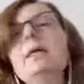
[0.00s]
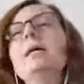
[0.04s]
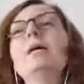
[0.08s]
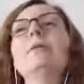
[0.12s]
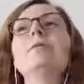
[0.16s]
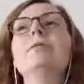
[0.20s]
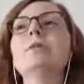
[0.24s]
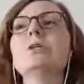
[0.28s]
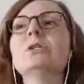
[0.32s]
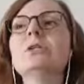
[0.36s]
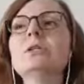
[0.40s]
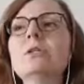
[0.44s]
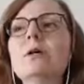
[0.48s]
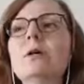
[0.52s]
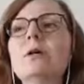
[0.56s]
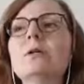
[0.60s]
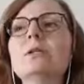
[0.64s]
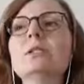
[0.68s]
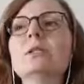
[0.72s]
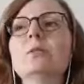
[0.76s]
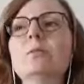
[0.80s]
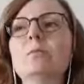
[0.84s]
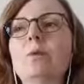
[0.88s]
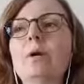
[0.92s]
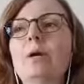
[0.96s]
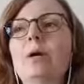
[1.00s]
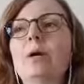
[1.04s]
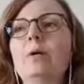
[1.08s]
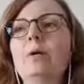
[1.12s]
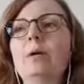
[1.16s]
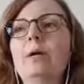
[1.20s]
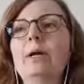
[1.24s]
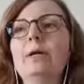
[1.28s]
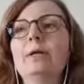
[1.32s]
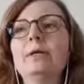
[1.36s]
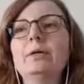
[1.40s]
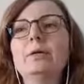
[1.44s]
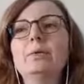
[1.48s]
if you're stuck somewhere
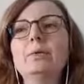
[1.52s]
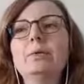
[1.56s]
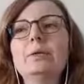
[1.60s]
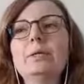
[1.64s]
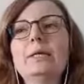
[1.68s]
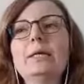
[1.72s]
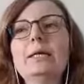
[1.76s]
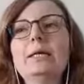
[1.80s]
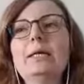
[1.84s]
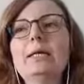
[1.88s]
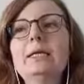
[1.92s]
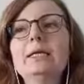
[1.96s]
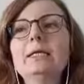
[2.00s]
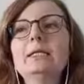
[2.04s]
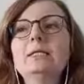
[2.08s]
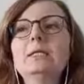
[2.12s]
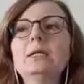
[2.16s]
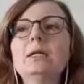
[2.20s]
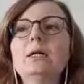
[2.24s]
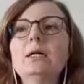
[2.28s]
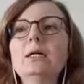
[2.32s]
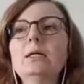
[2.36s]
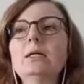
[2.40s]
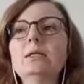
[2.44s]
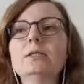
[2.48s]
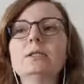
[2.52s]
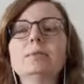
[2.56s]
and you need uh,